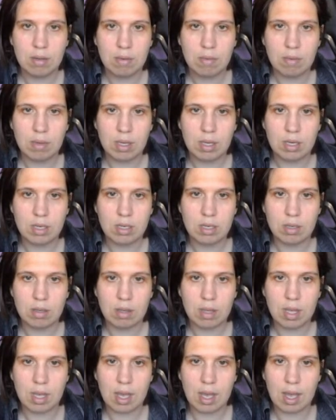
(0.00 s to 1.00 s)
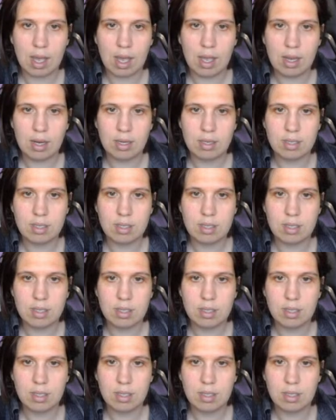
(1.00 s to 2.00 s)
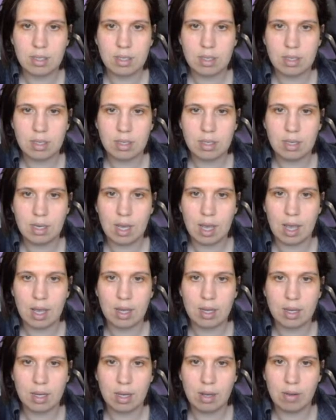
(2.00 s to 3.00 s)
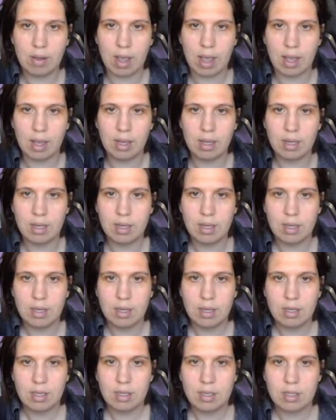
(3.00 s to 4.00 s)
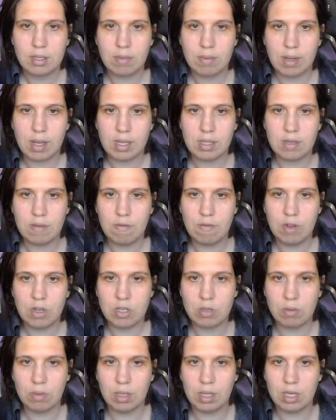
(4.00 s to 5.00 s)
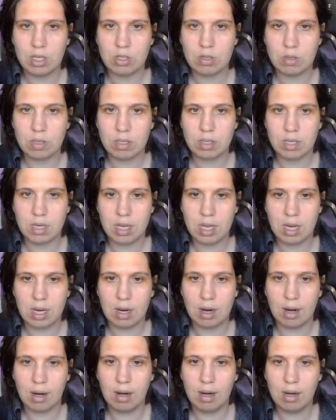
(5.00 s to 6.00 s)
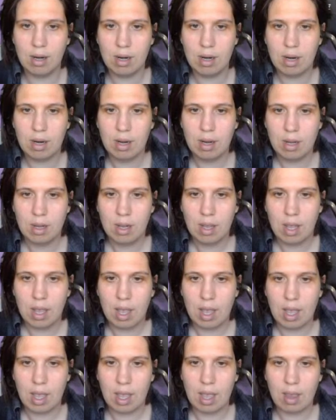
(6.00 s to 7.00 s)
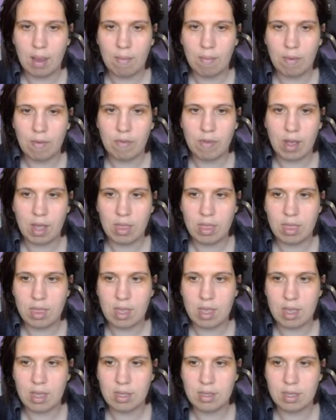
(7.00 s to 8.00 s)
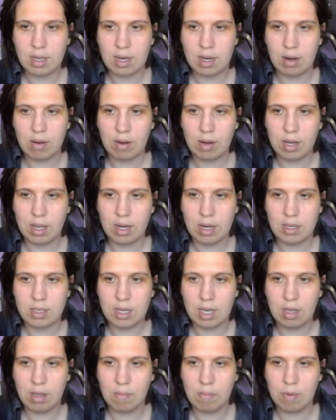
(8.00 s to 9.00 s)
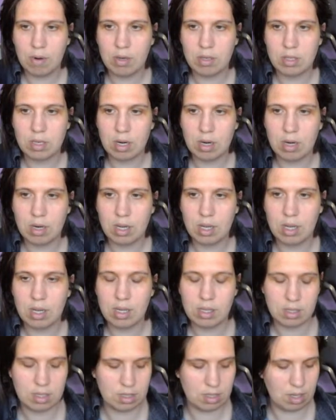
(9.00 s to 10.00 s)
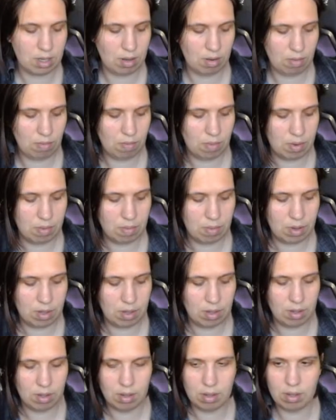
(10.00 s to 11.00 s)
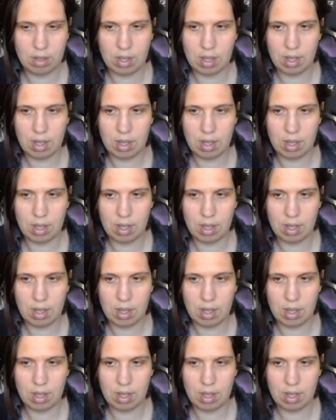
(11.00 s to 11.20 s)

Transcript: We can do that. Yeah, okay. So we got some visual interest here. And we've got this, and now I need a teleport target, so we will